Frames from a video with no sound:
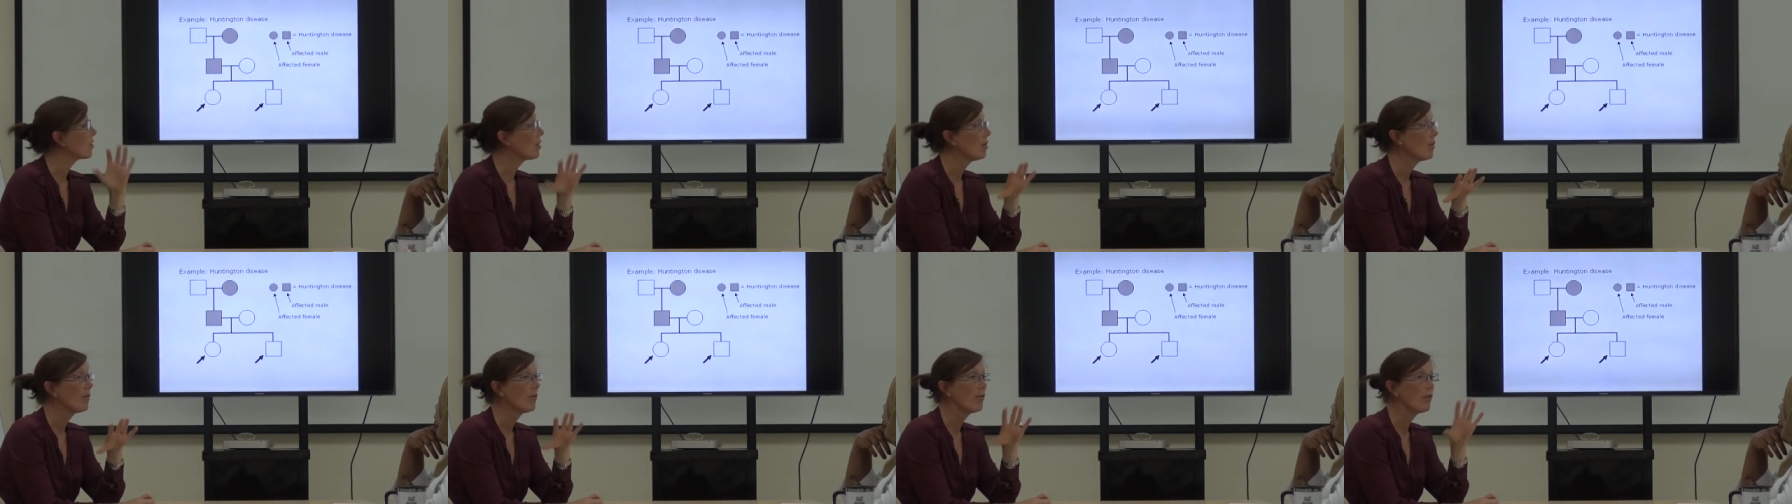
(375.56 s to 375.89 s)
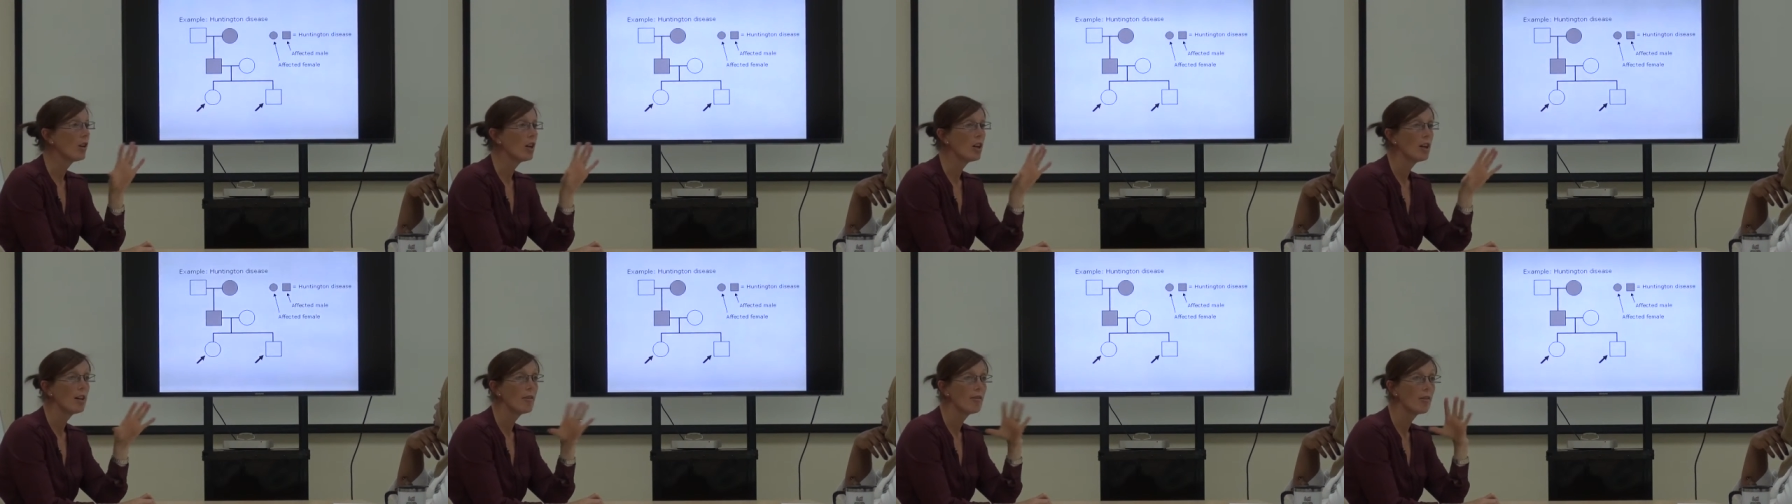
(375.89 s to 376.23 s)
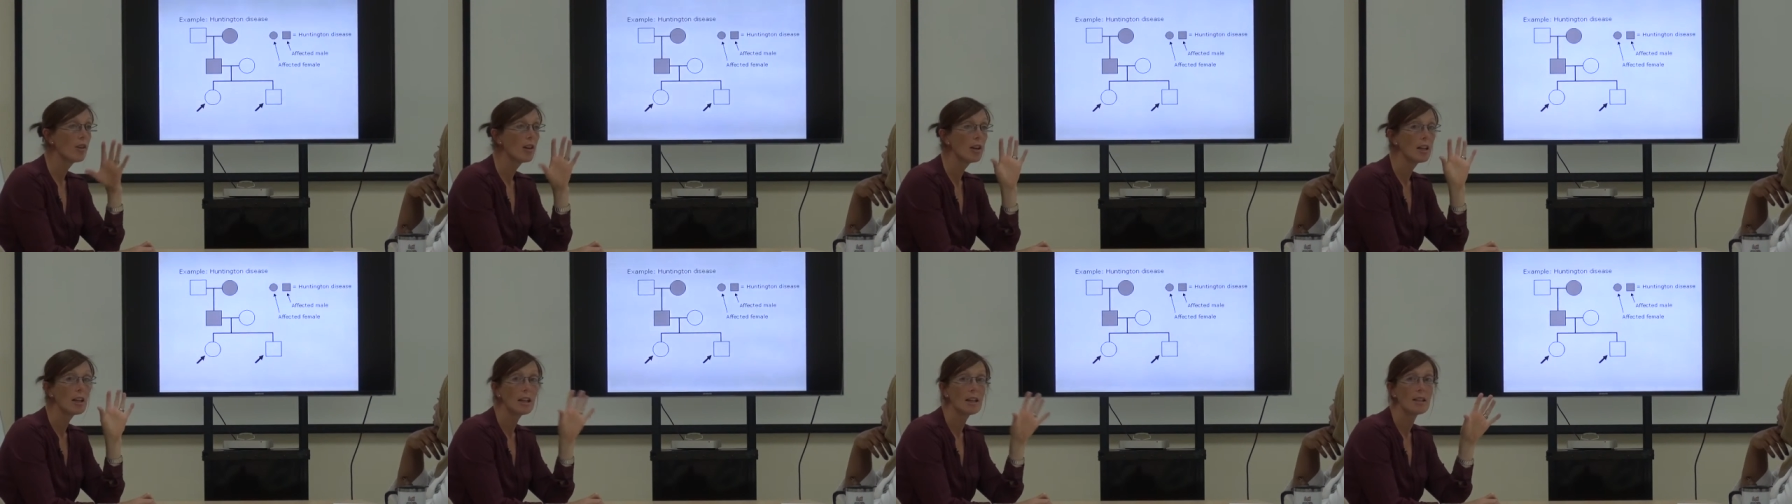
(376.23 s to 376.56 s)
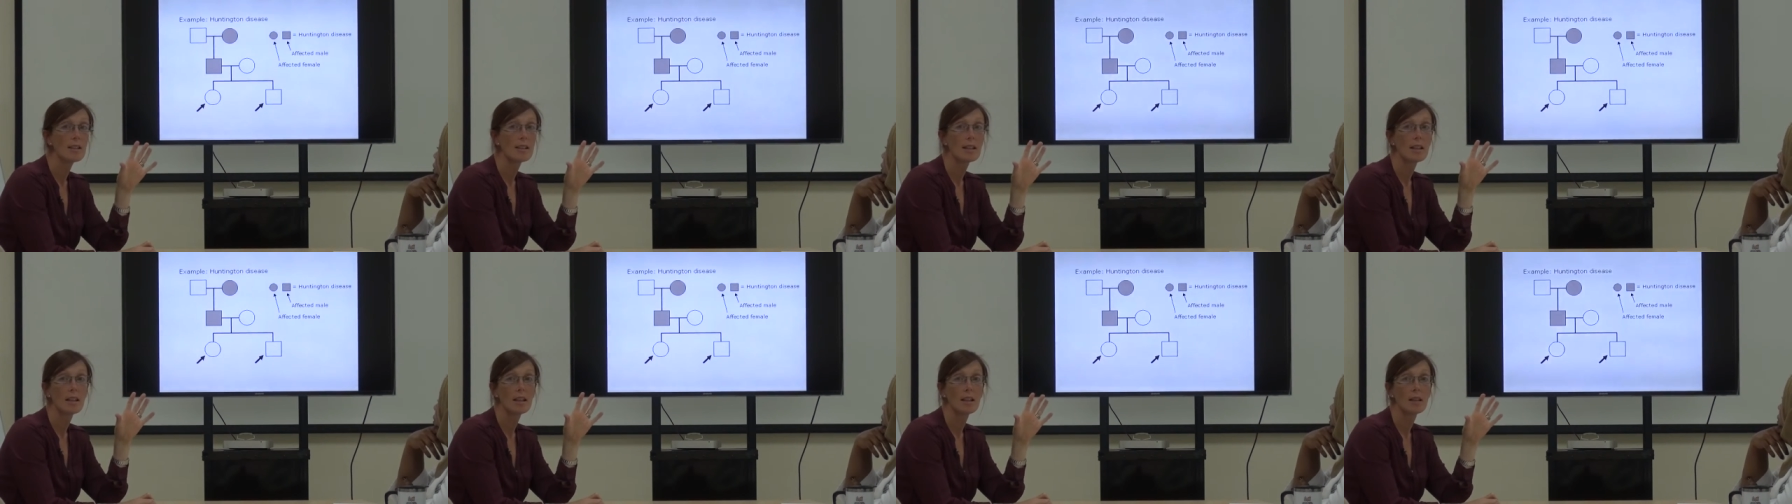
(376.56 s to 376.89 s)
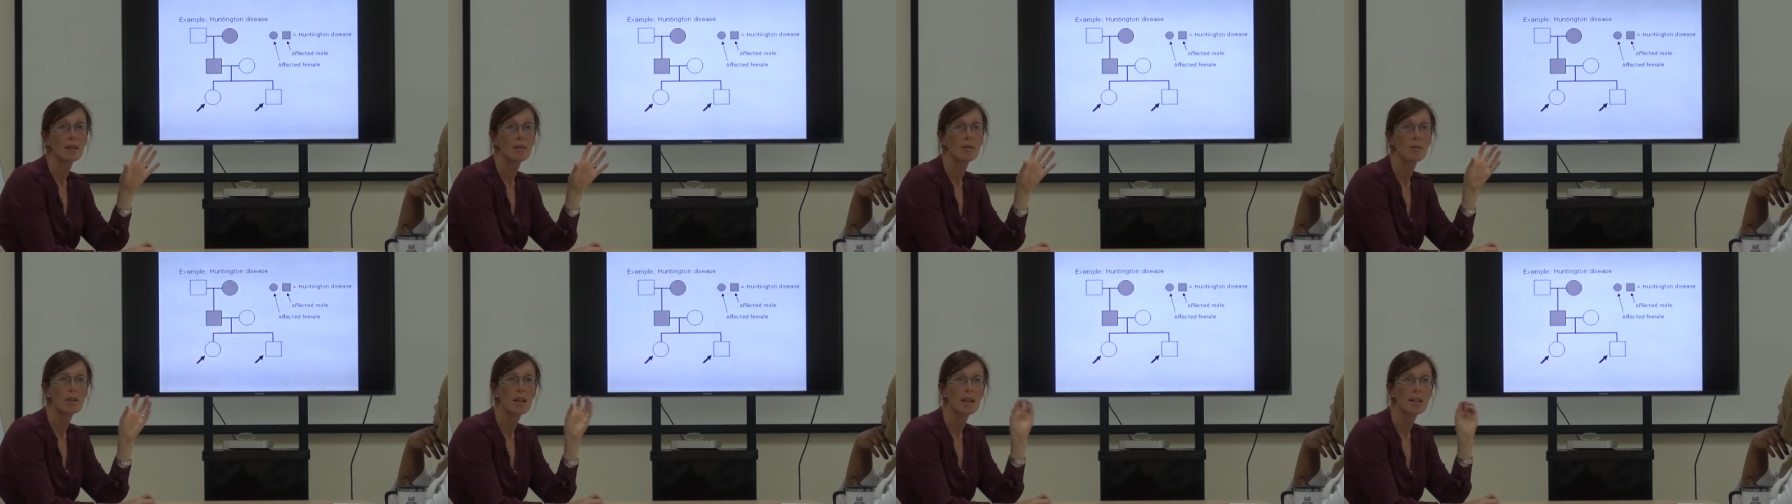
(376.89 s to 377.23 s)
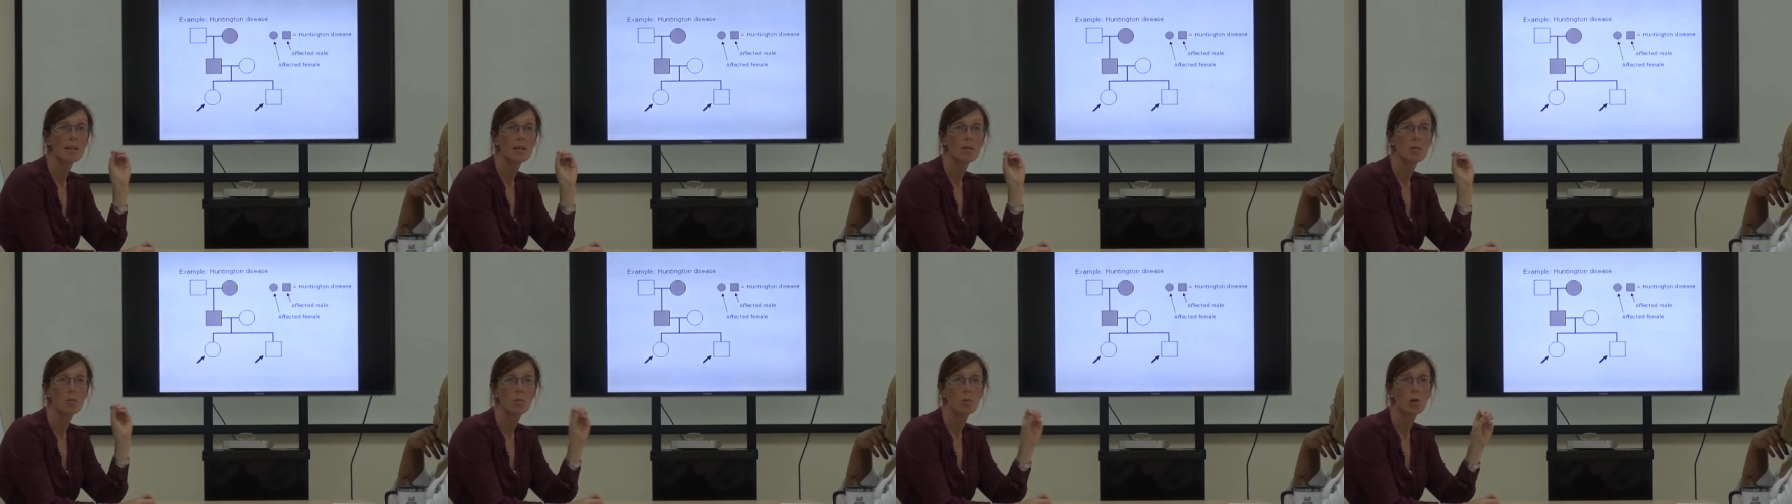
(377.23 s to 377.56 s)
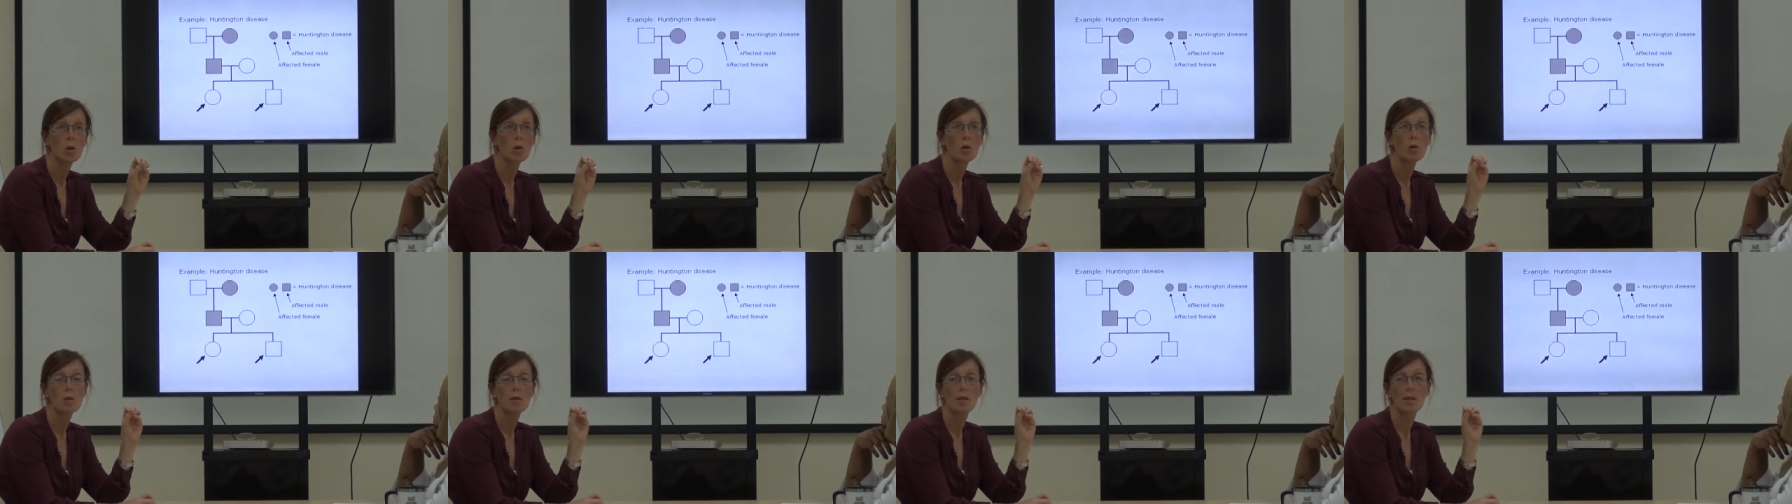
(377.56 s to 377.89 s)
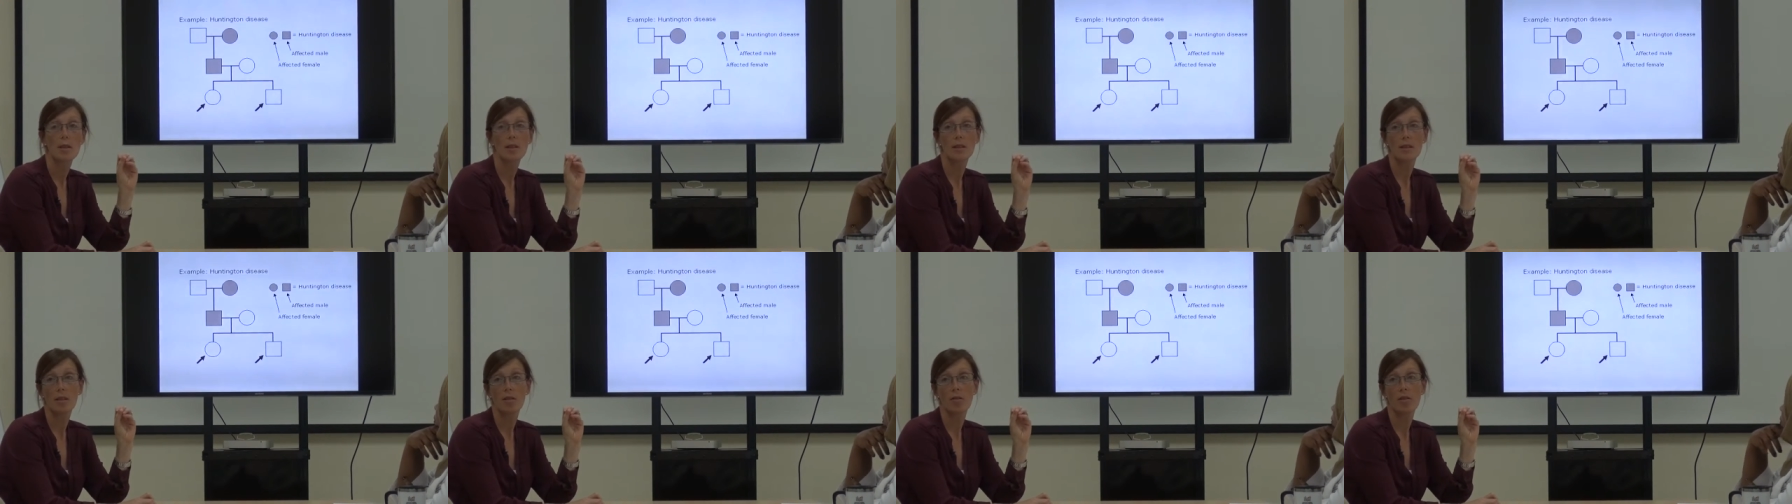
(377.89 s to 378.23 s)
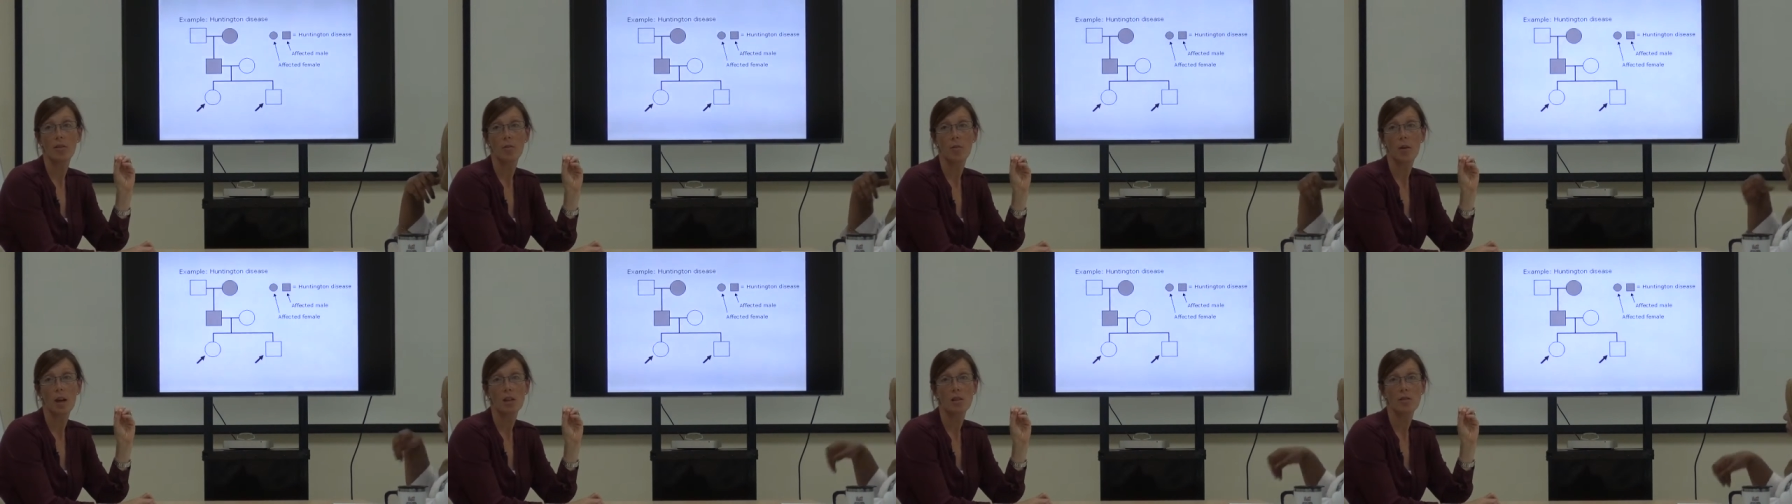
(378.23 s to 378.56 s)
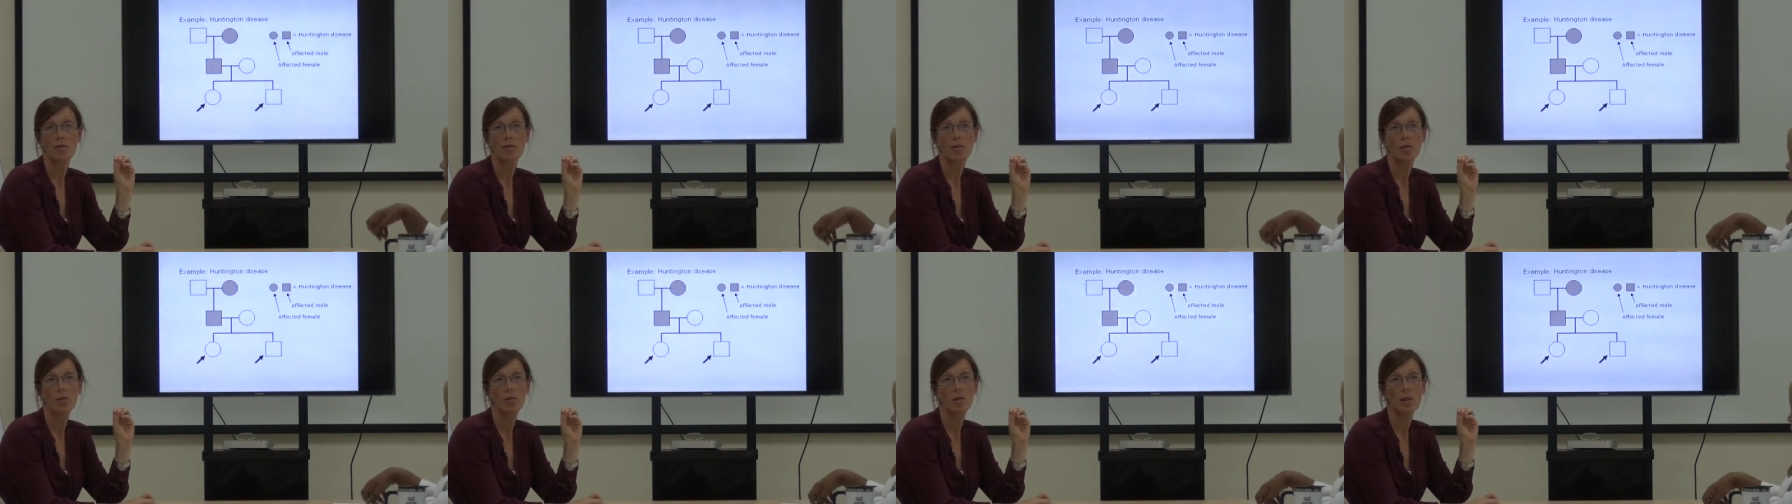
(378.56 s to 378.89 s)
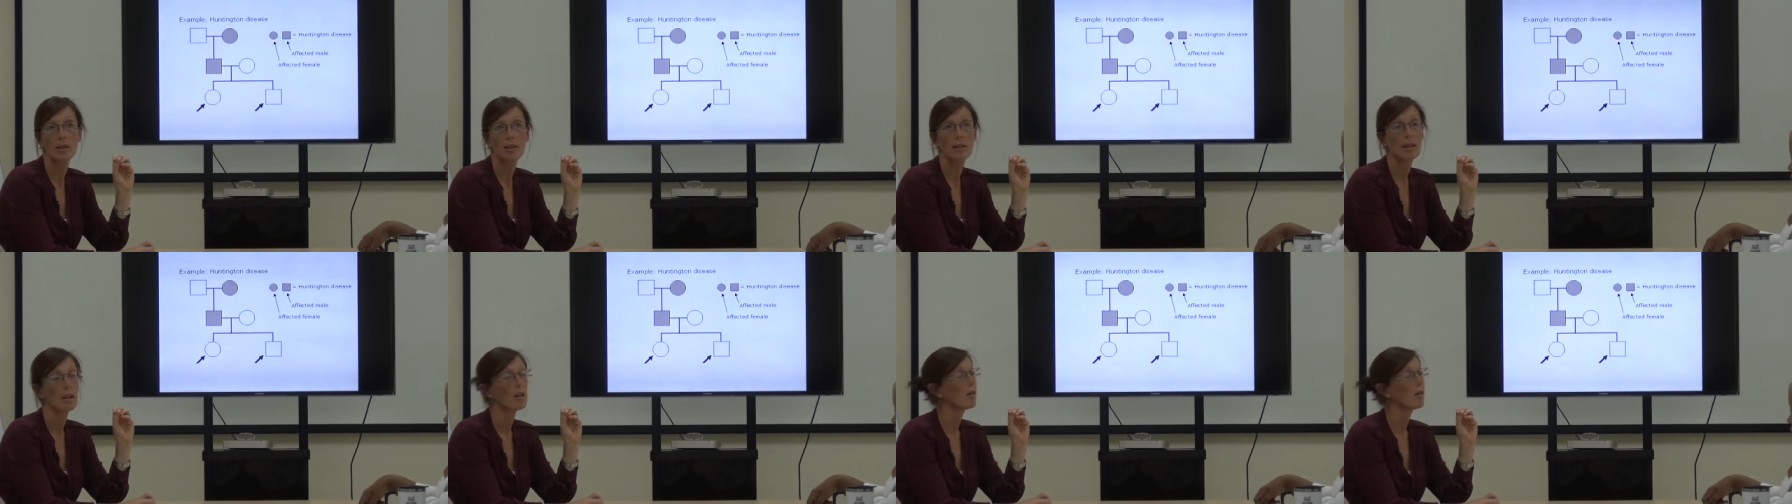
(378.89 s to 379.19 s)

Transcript: so very, very easy. Let's use this information for risk